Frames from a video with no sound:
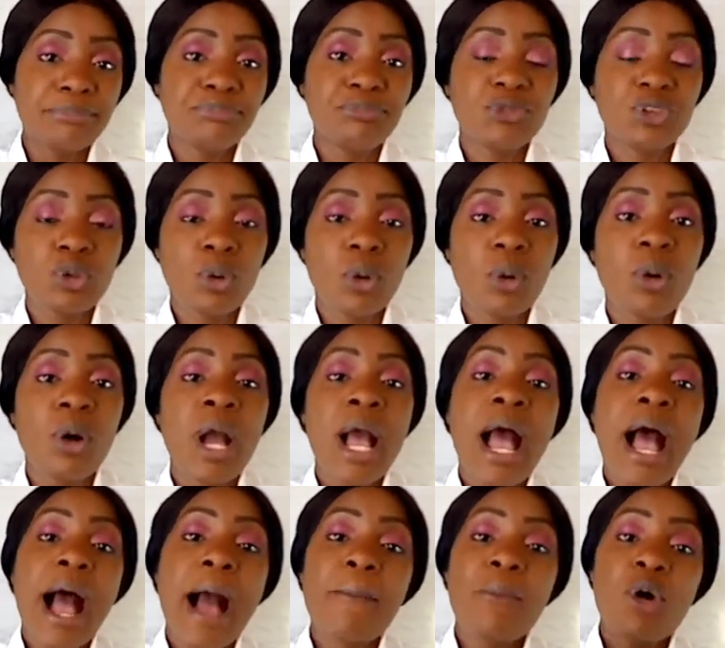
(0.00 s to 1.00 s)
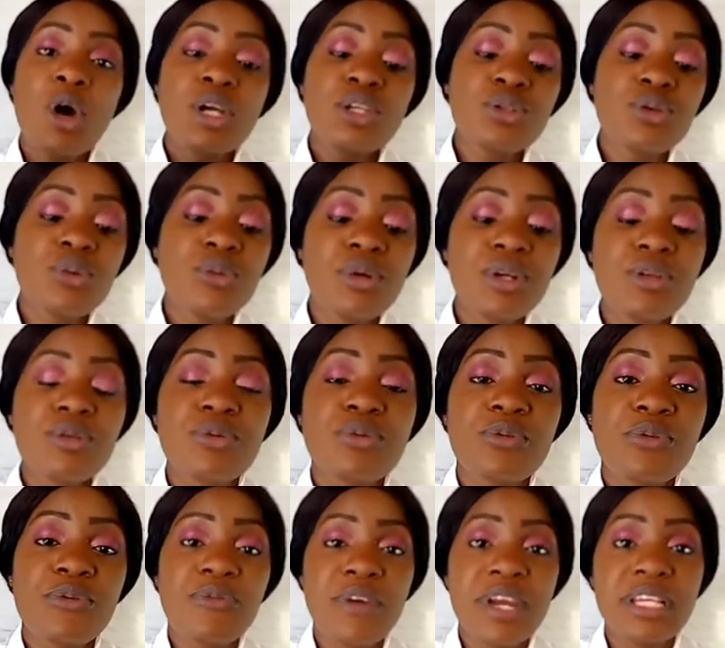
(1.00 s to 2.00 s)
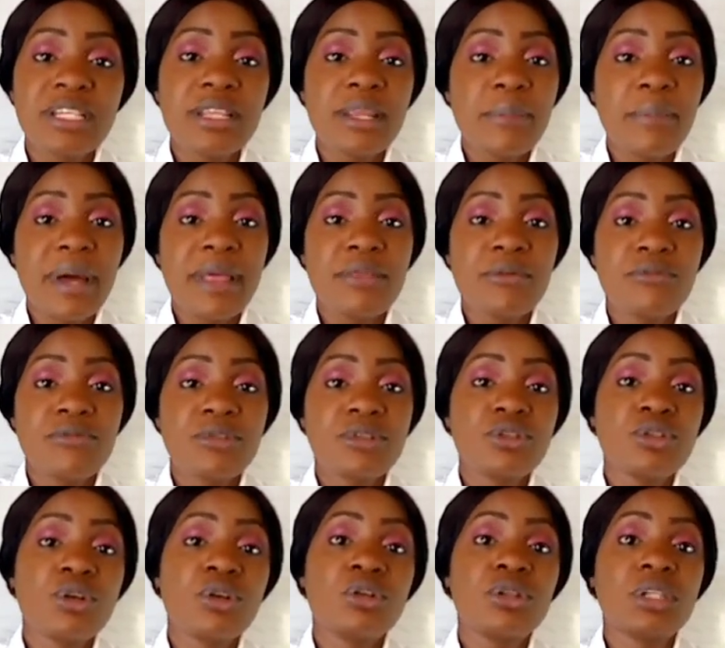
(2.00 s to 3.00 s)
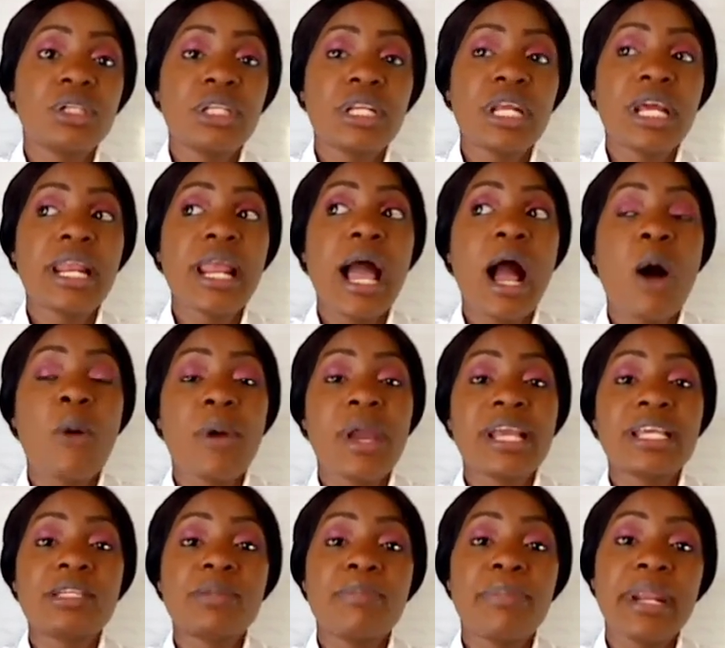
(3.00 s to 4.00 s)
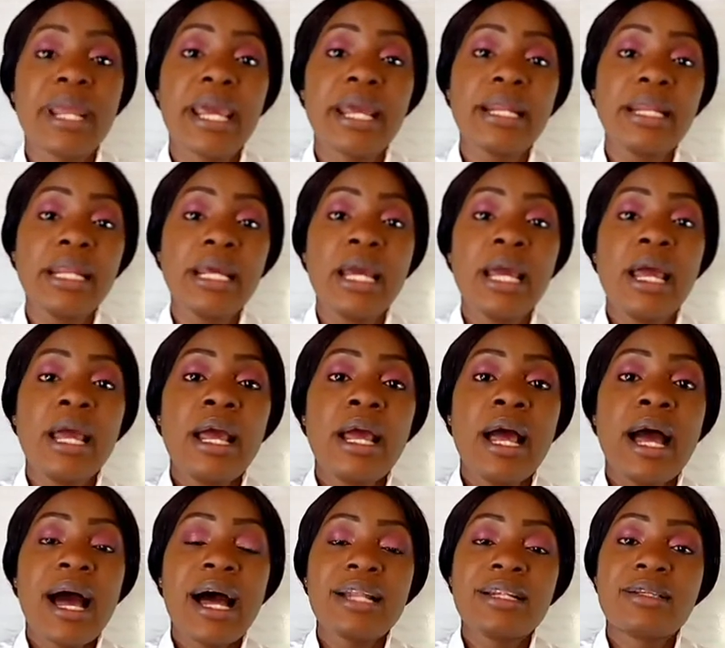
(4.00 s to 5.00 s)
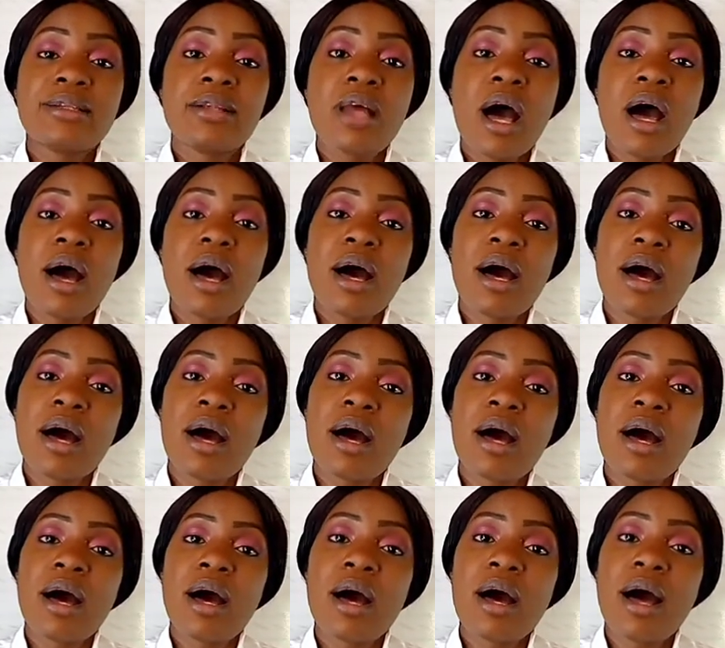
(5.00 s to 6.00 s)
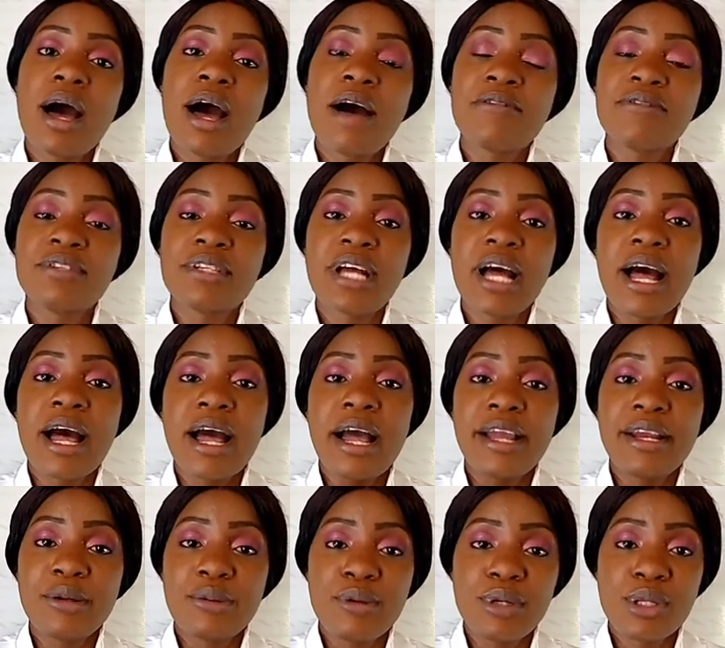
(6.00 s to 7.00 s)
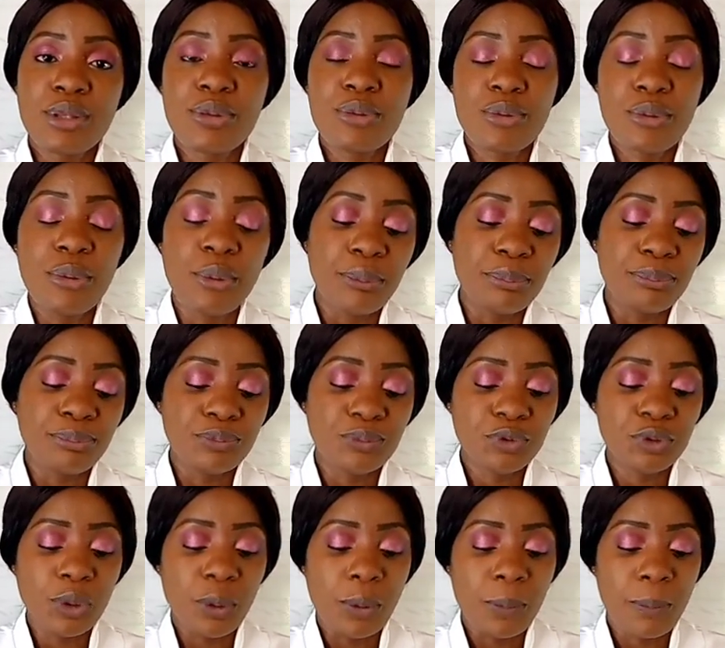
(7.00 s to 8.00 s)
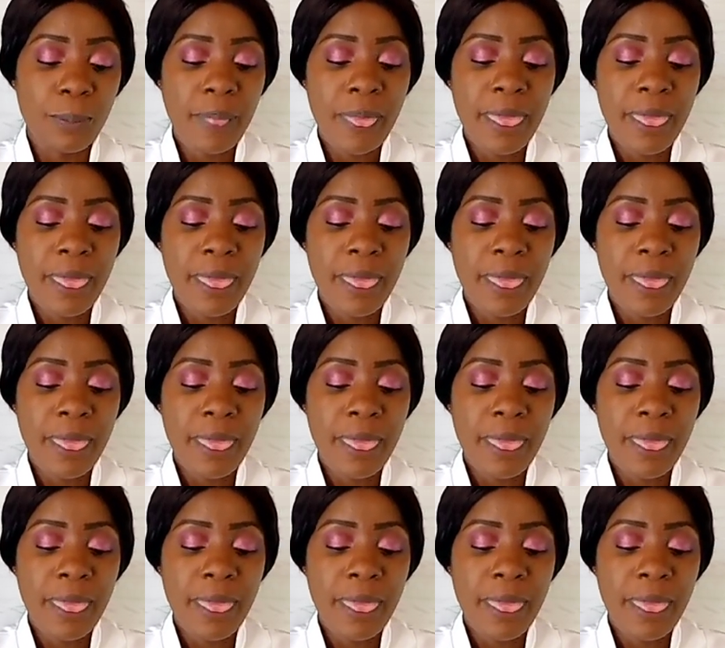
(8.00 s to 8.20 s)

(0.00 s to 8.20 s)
So I'm going to read through first the pathophysiology and then I will explain after I read through. So